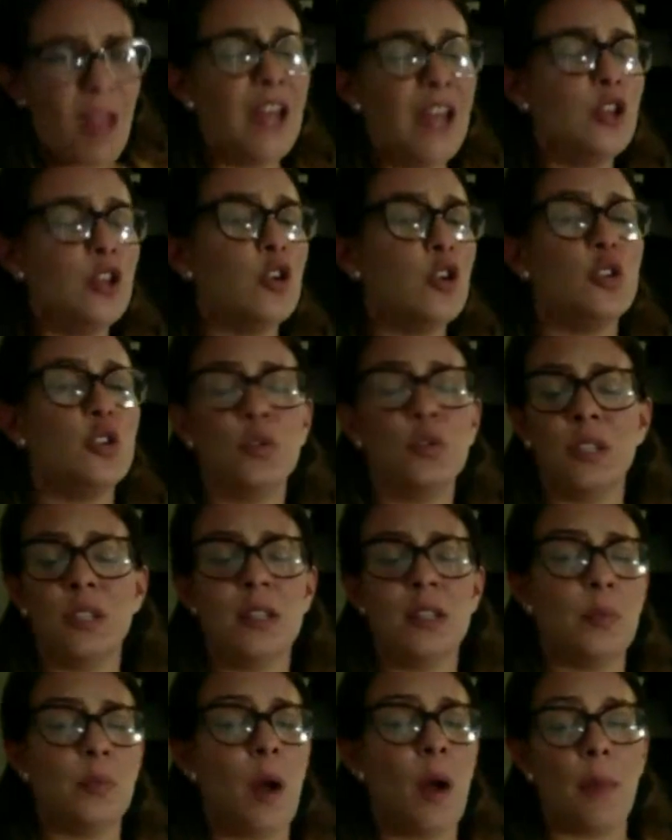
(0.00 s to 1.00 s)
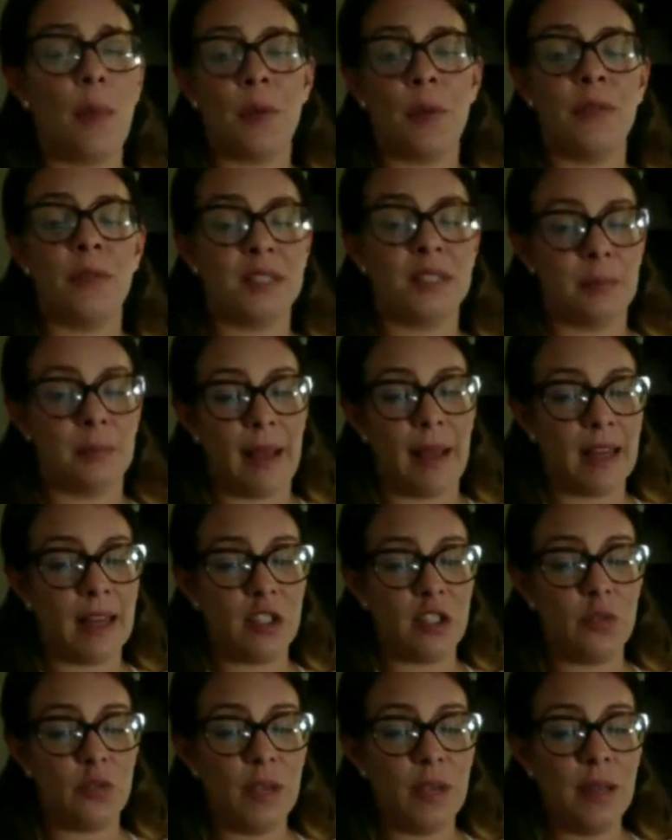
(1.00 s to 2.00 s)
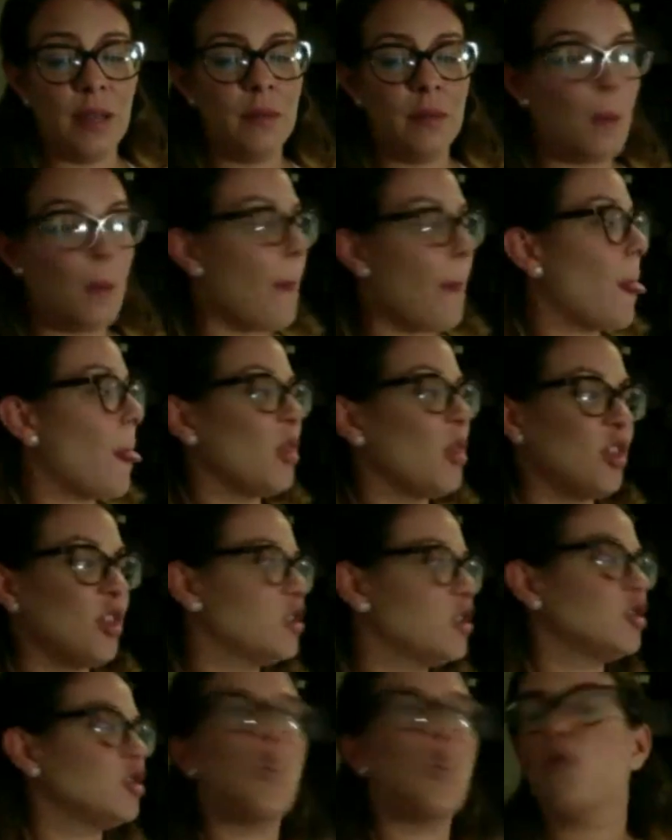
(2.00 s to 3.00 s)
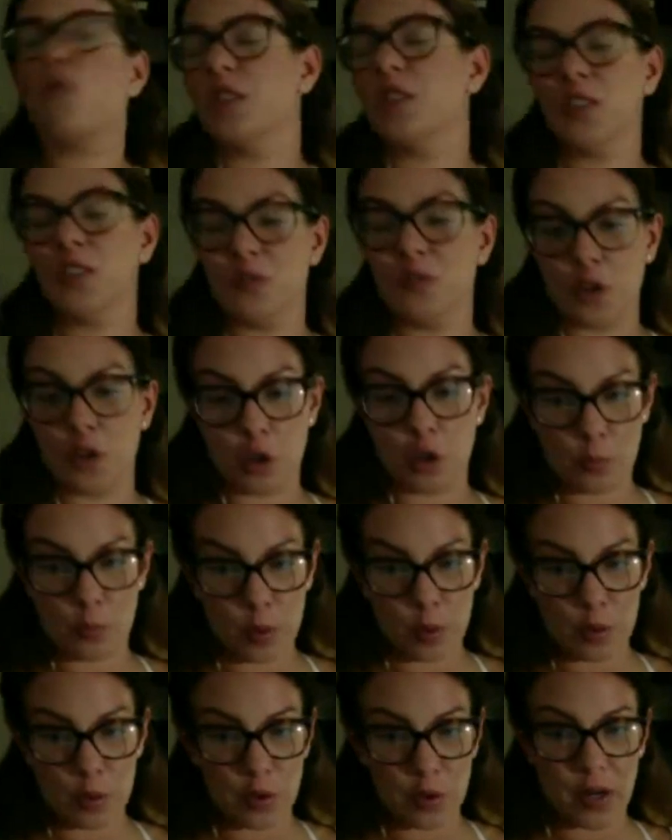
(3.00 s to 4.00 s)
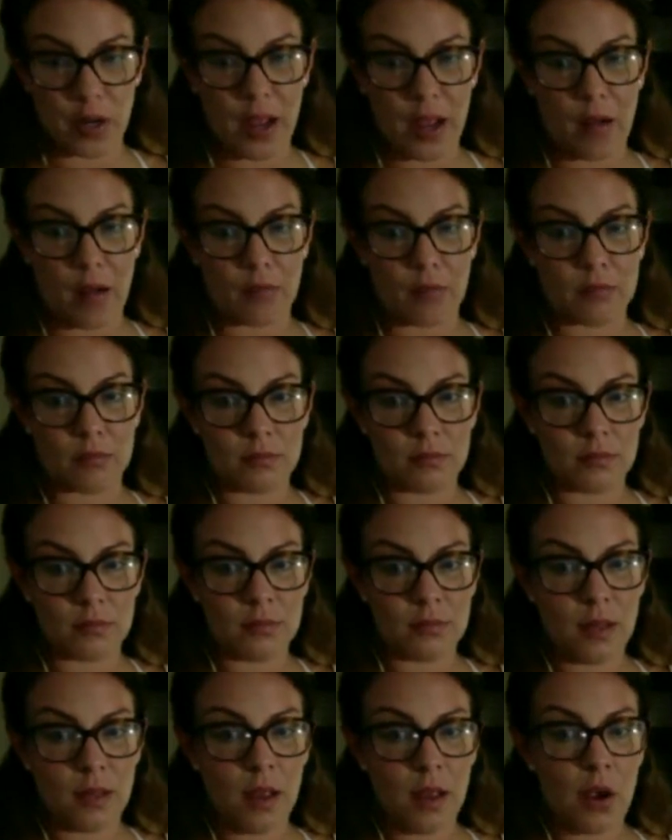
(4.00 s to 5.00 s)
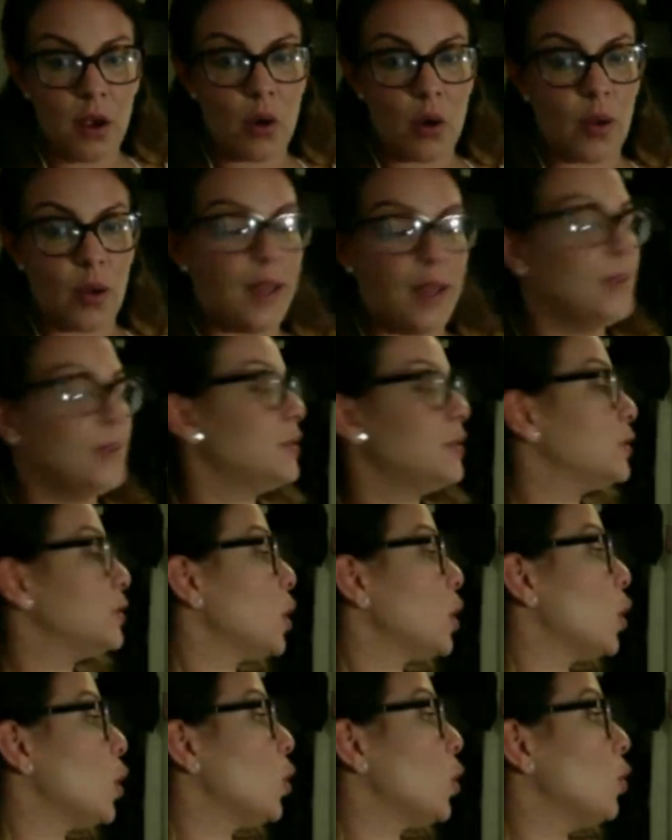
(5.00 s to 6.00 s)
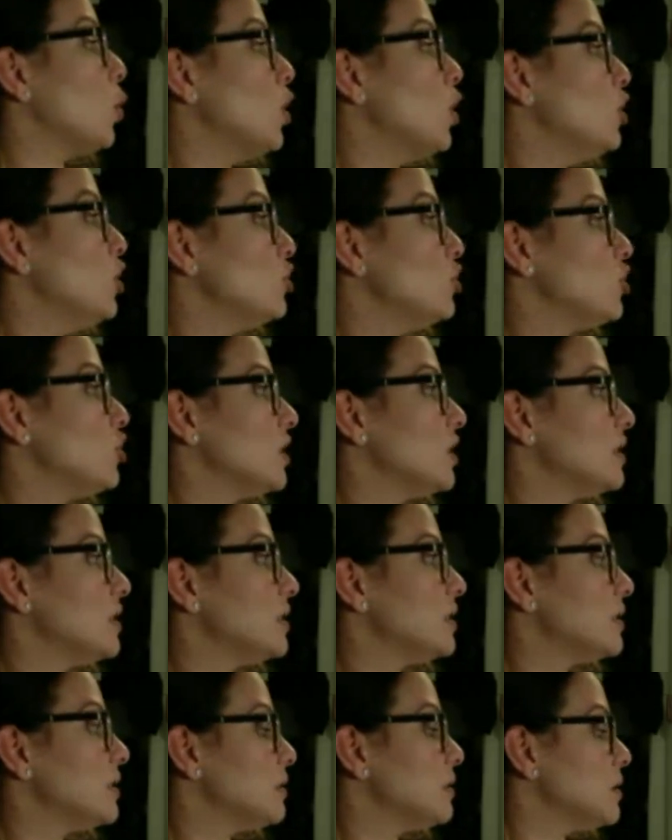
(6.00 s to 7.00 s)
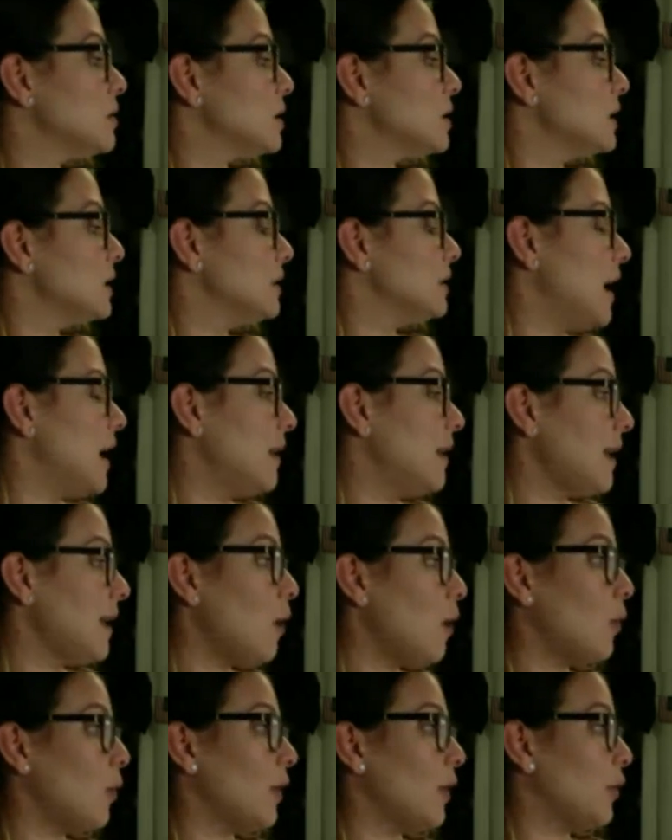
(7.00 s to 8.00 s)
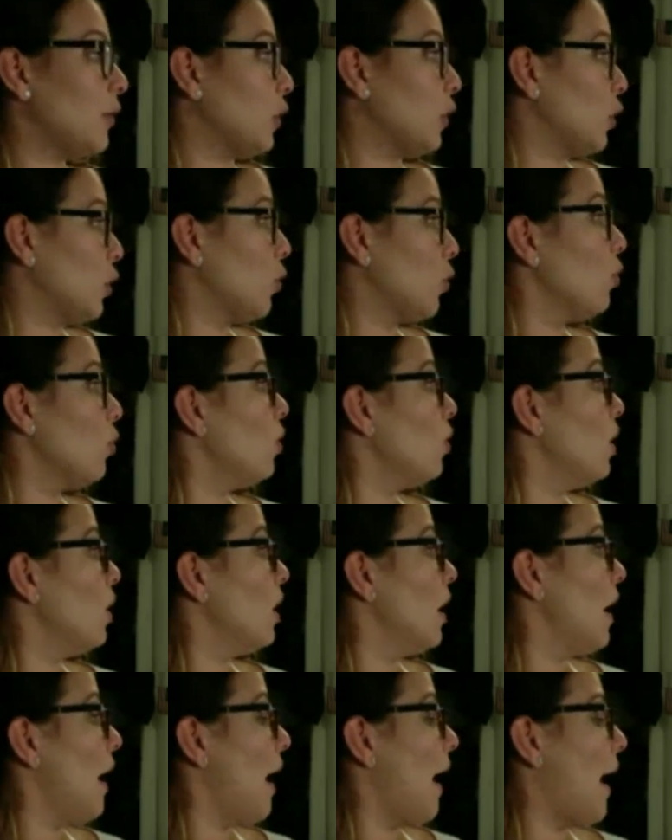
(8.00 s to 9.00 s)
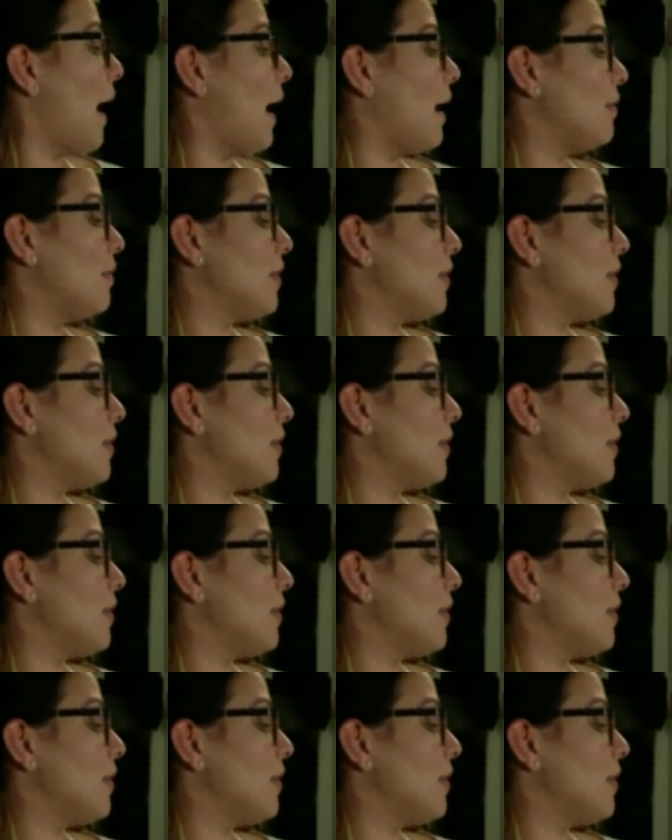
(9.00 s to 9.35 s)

and you're using the proper risk management, there's no reason for you to blow your account. Okay, so just take that with you, and